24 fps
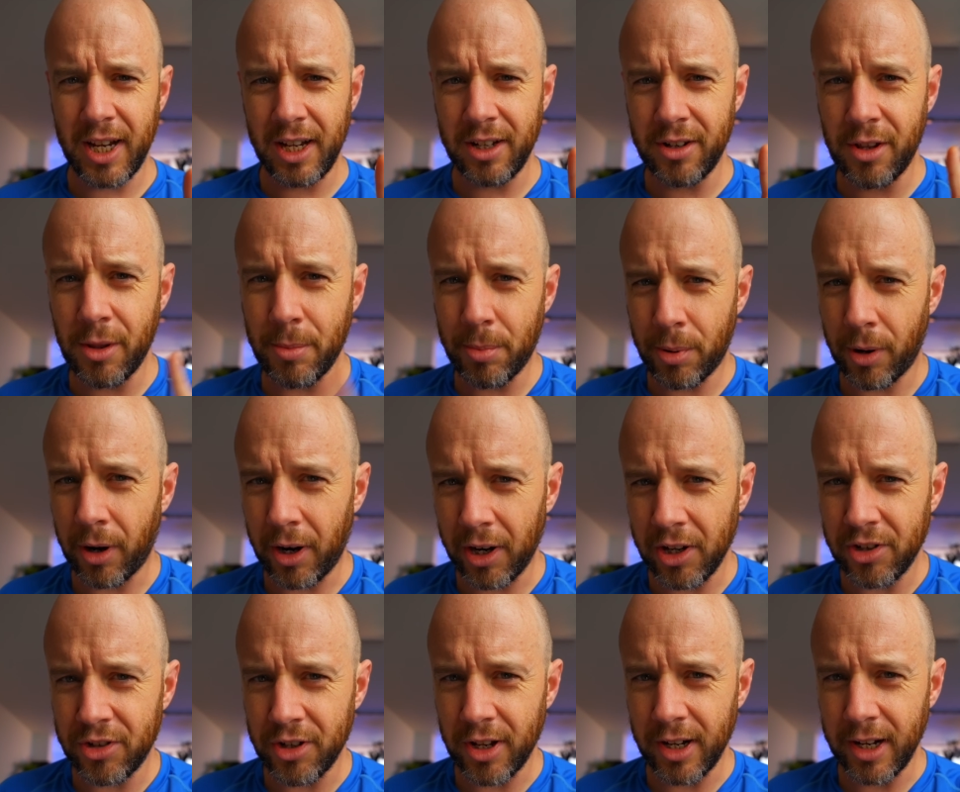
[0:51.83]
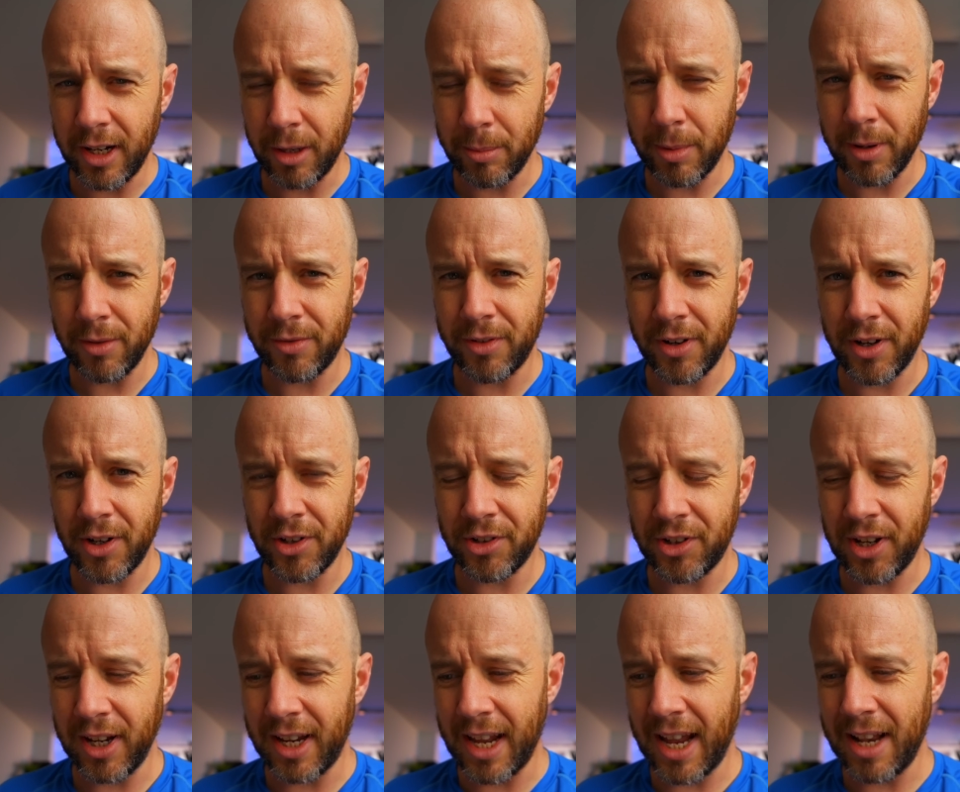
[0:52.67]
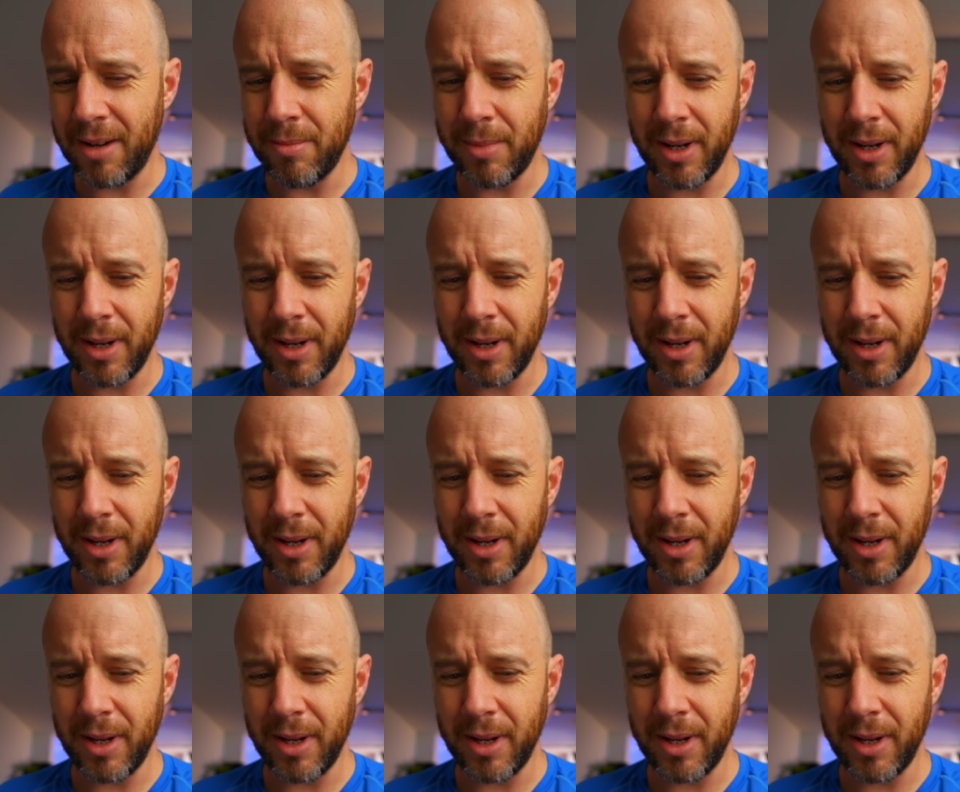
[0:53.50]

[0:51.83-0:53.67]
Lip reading: into the price a little bit first again,